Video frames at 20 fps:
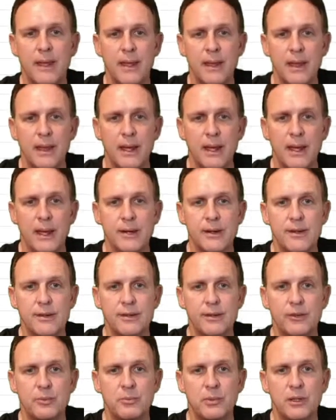and
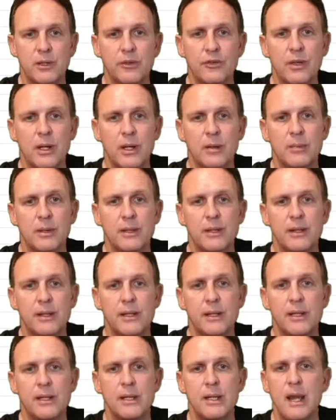this brings up
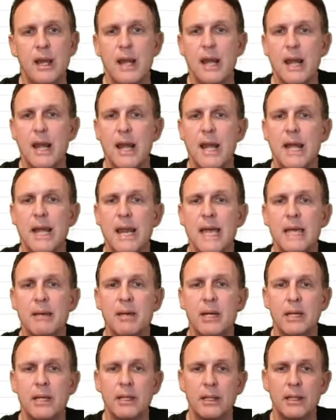the
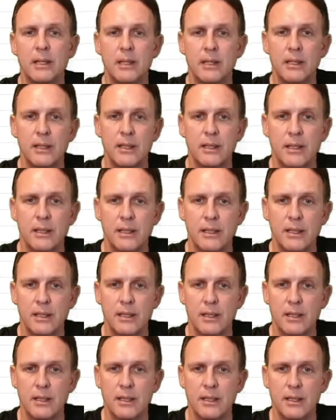naming
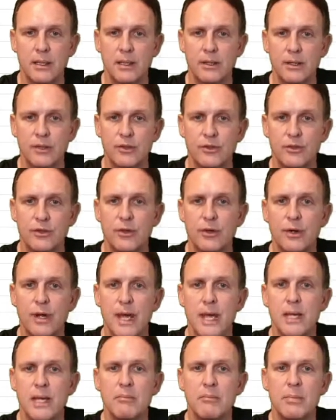to
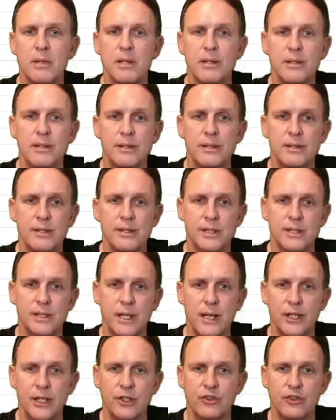name the
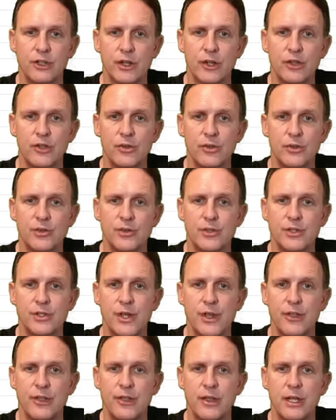selection, and it uses
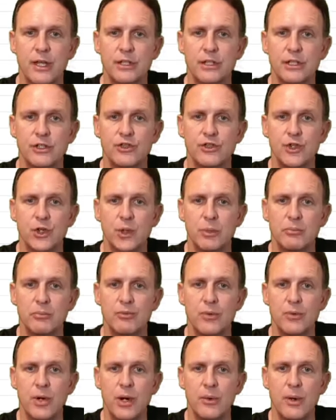the thing in the top
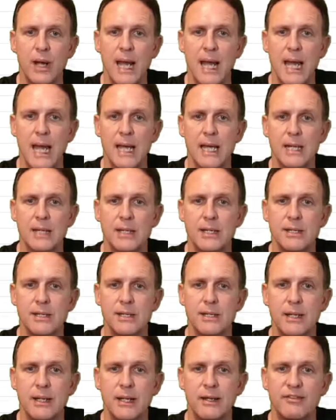row and
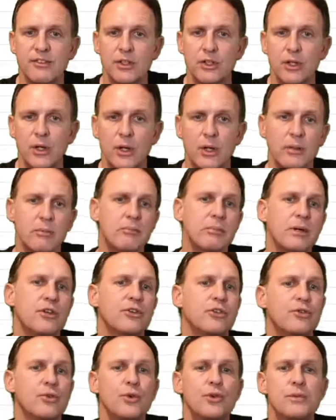the left column because
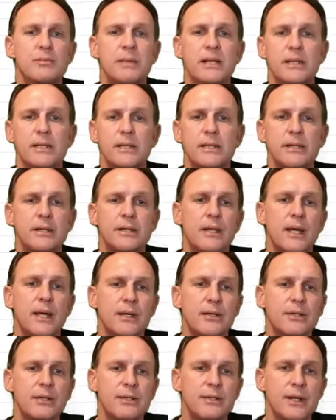it's automatically
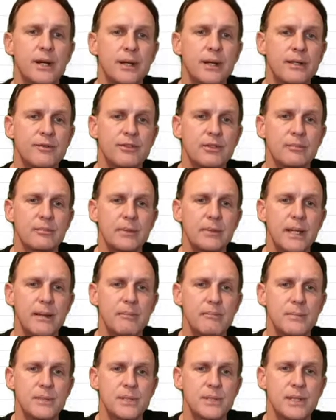detected that I have some
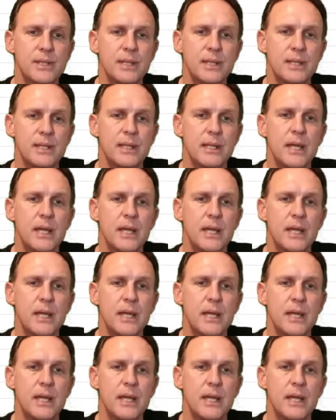numbers here